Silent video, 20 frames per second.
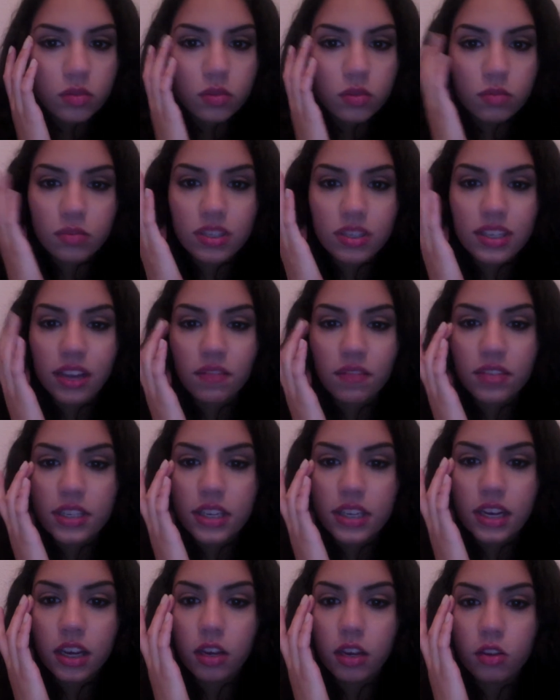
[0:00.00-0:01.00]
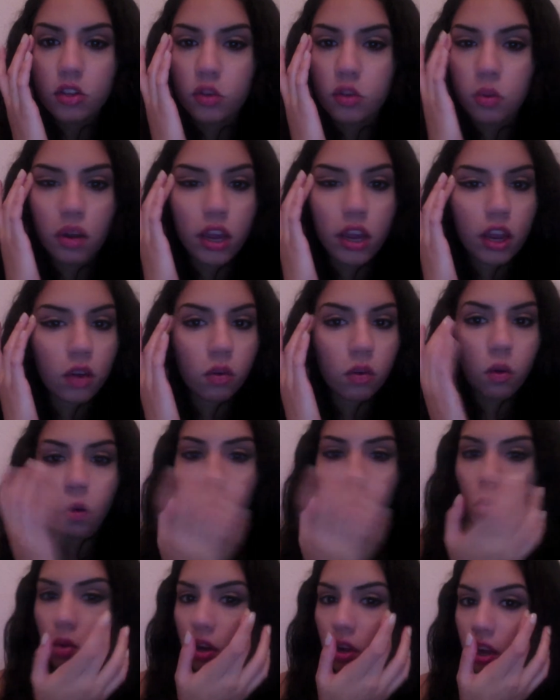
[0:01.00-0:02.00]
seventeen, twenty year
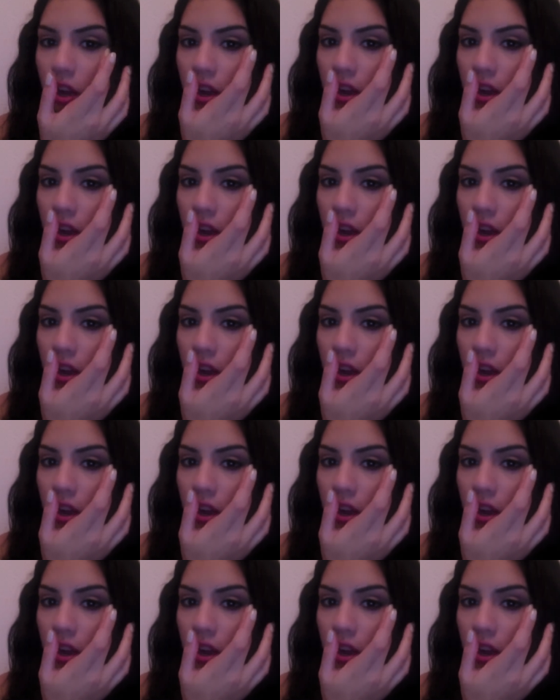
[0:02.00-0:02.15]
old